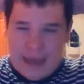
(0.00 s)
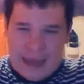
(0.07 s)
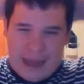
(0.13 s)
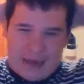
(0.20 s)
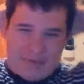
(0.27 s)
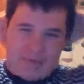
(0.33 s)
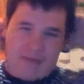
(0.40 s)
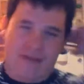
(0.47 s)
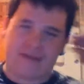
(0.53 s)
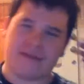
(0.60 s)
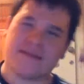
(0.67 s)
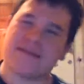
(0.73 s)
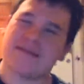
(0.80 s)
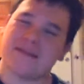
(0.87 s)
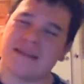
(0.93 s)
and while
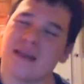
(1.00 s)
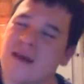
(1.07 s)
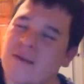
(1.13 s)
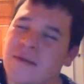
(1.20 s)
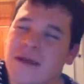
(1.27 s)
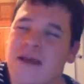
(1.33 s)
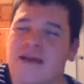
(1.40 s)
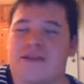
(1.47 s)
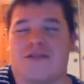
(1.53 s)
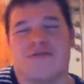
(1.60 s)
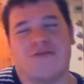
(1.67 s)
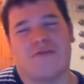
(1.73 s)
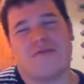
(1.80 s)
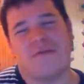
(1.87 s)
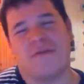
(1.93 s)
this is gonna be a
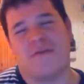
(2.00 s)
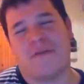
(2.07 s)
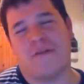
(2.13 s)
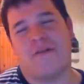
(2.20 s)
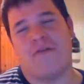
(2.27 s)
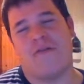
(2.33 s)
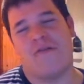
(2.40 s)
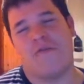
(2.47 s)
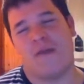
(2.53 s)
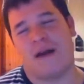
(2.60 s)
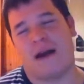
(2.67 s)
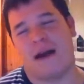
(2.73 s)
short review,